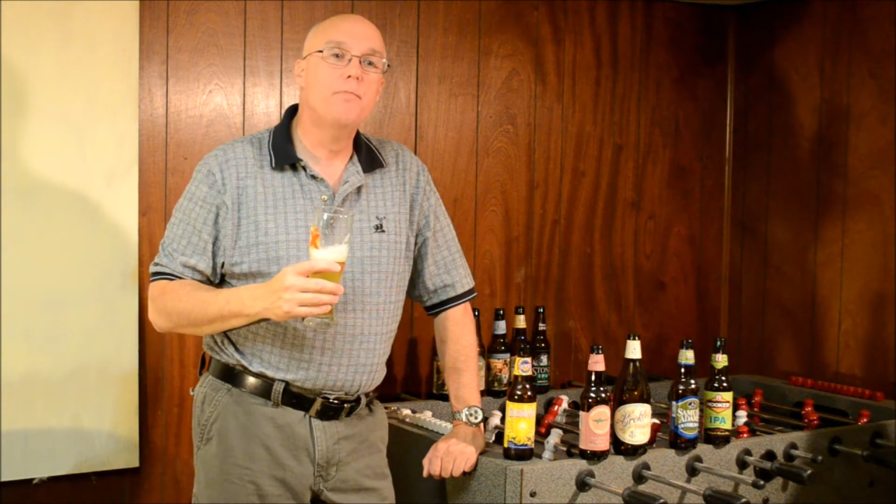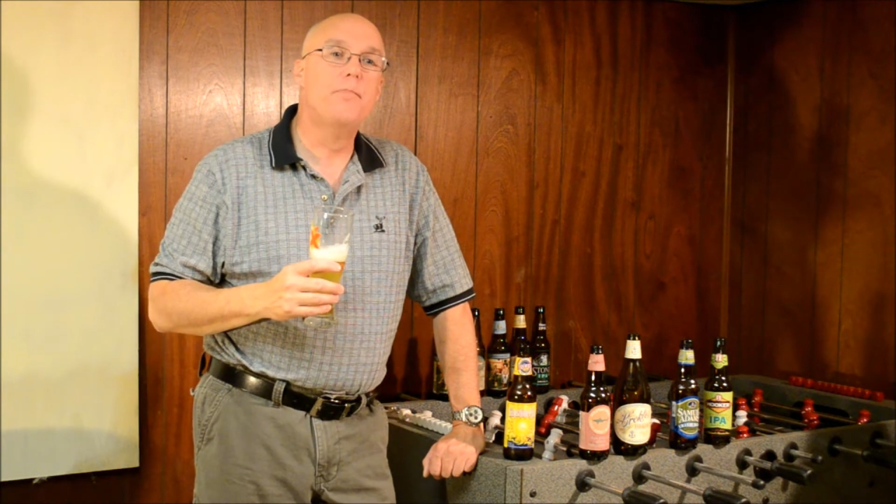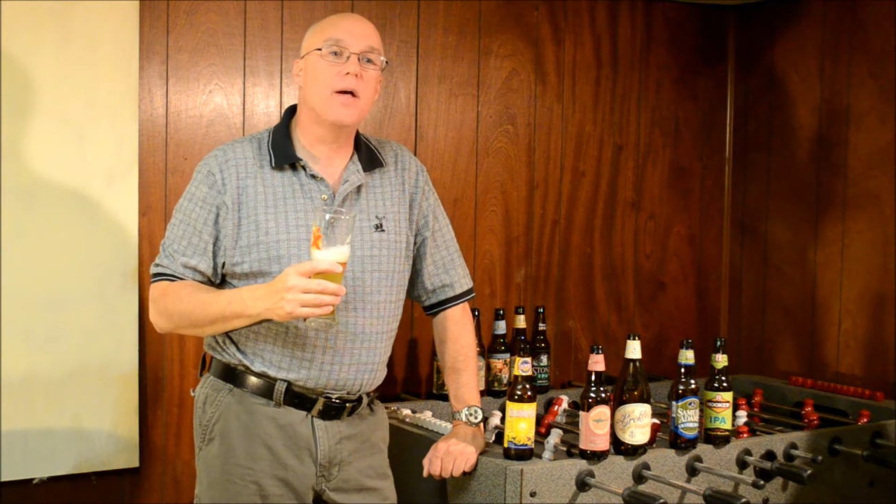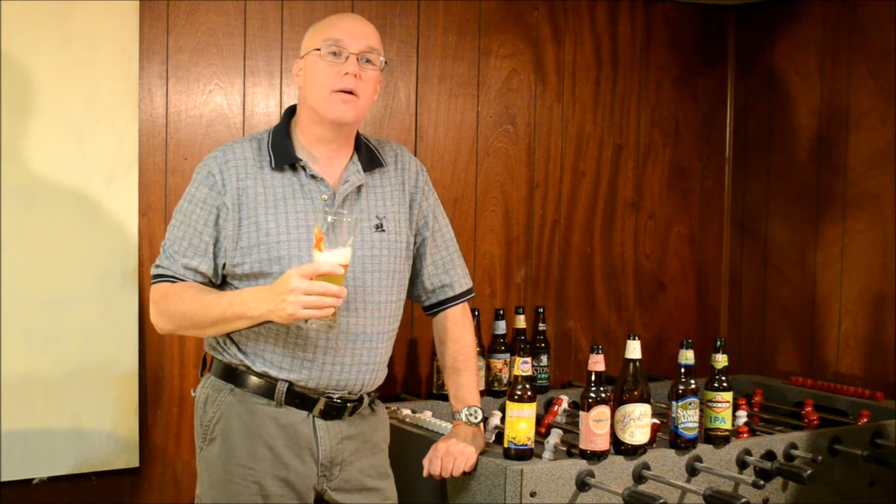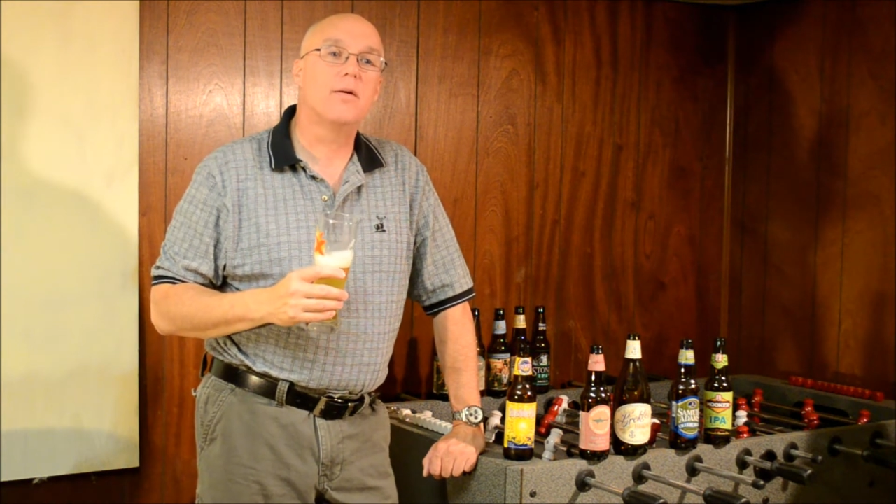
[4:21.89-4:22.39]

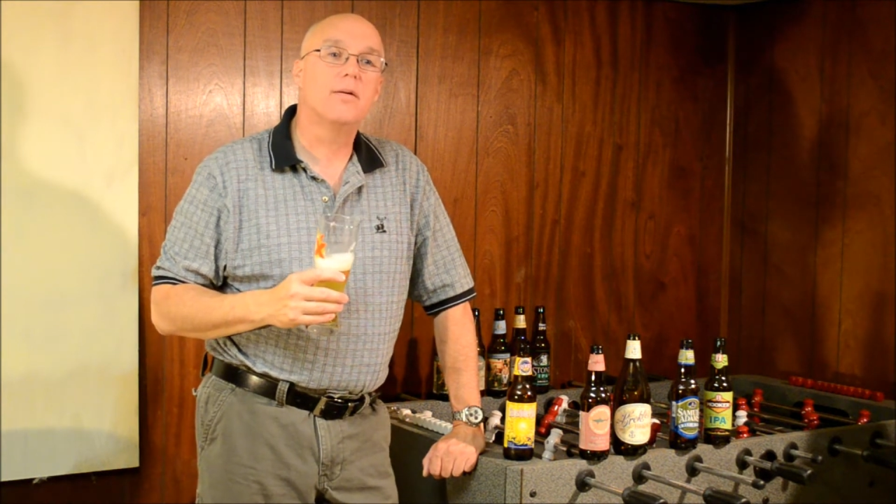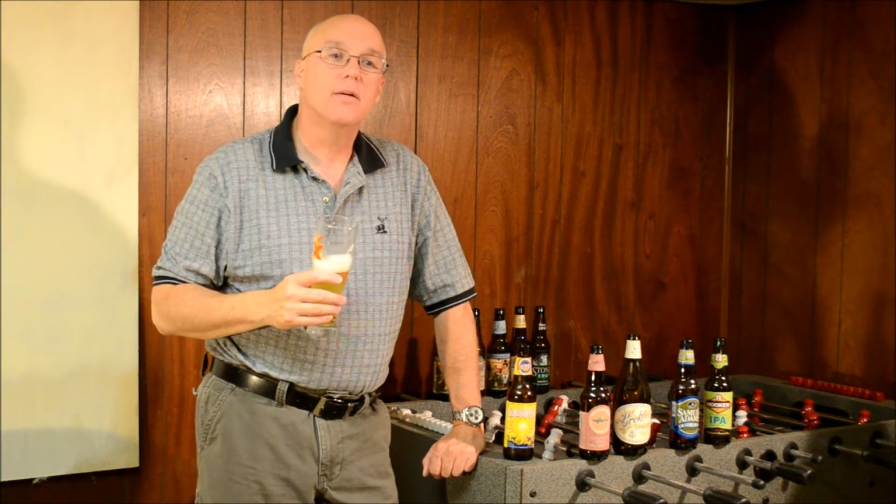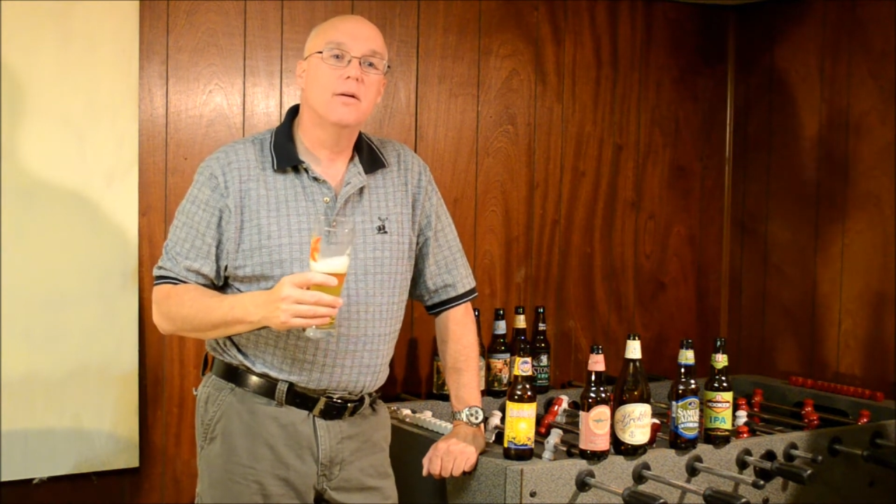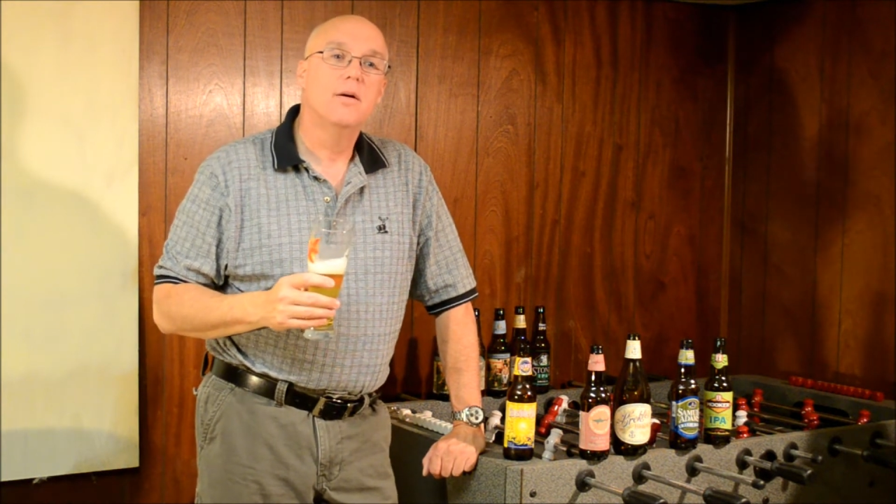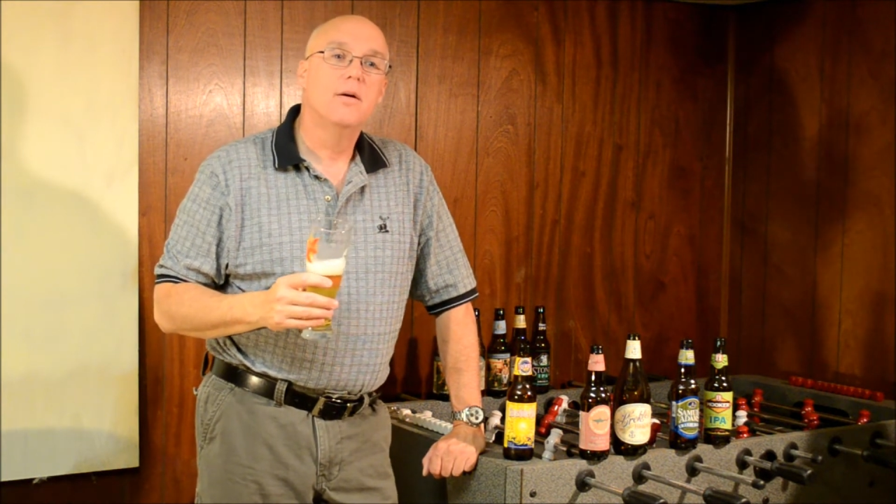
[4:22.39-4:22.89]
bitter
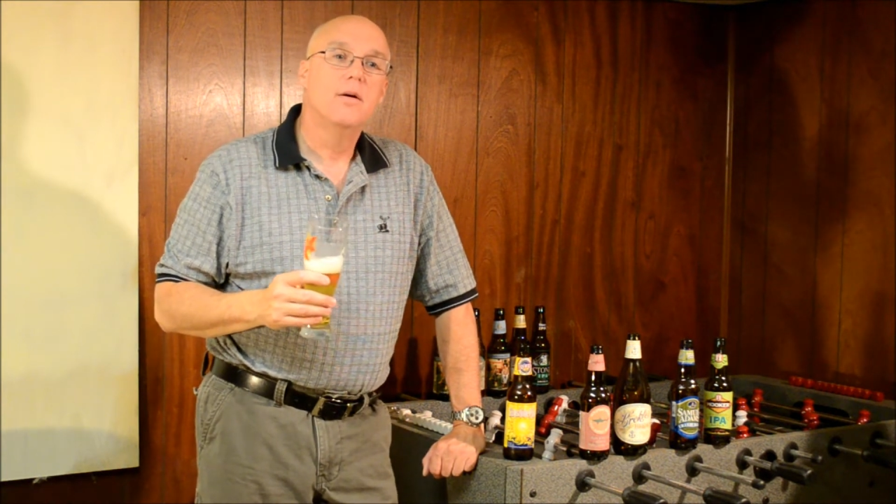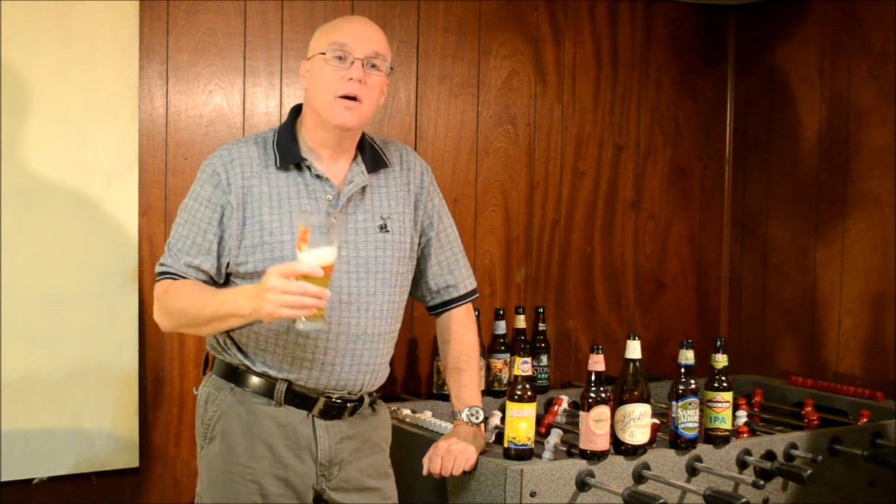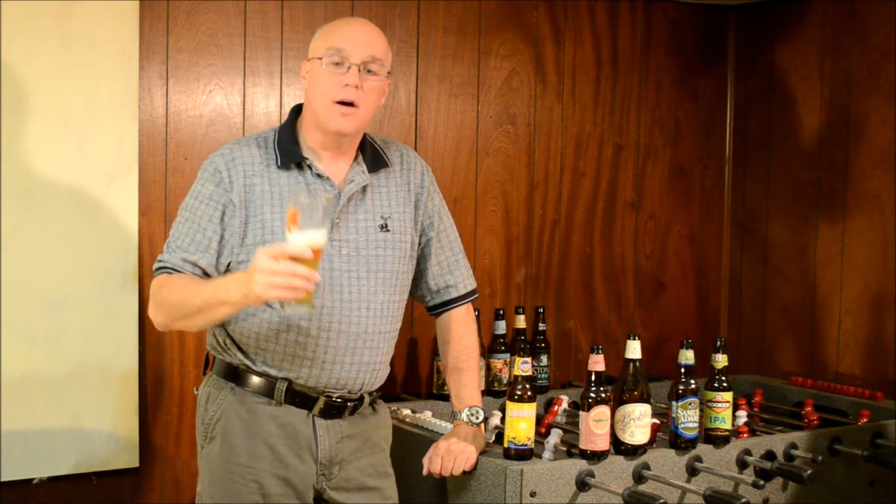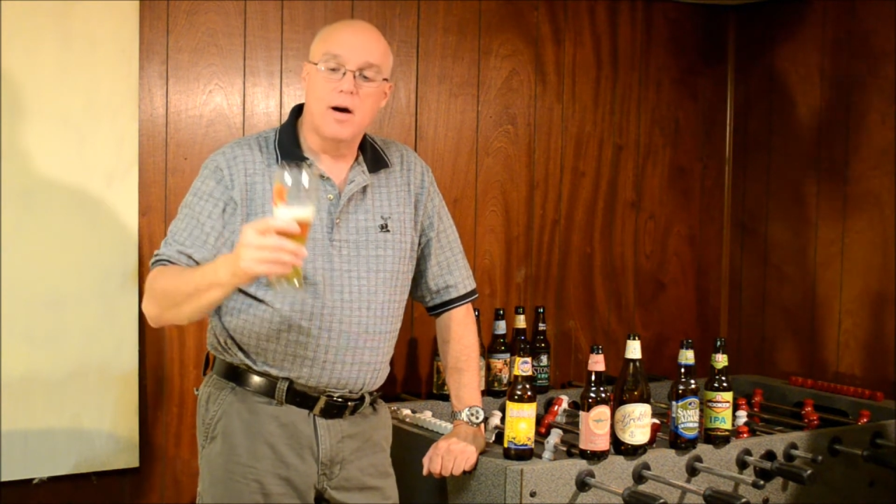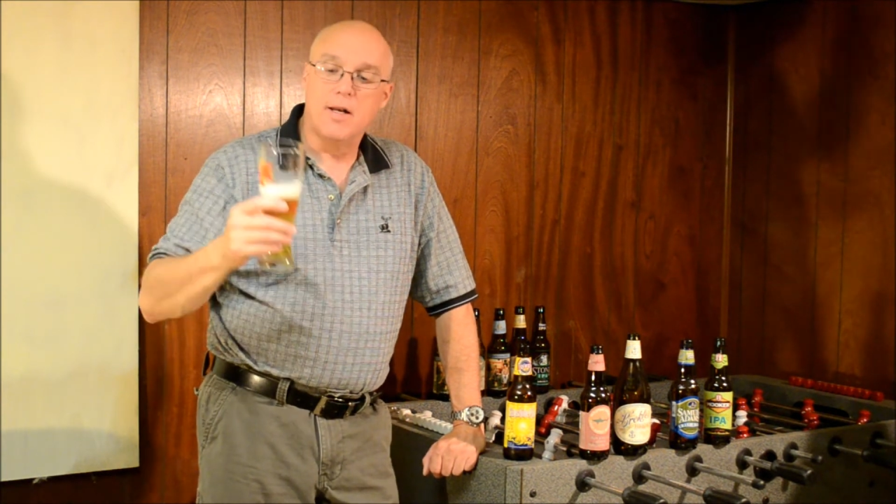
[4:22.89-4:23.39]

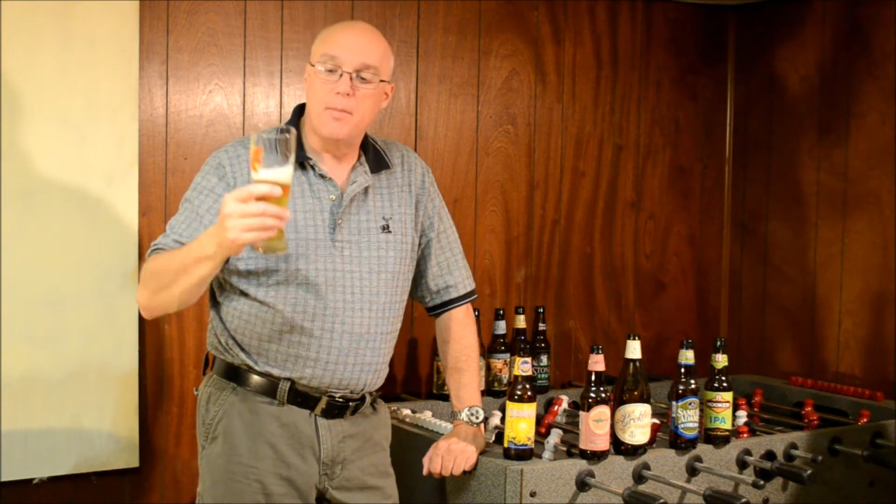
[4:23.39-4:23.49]
on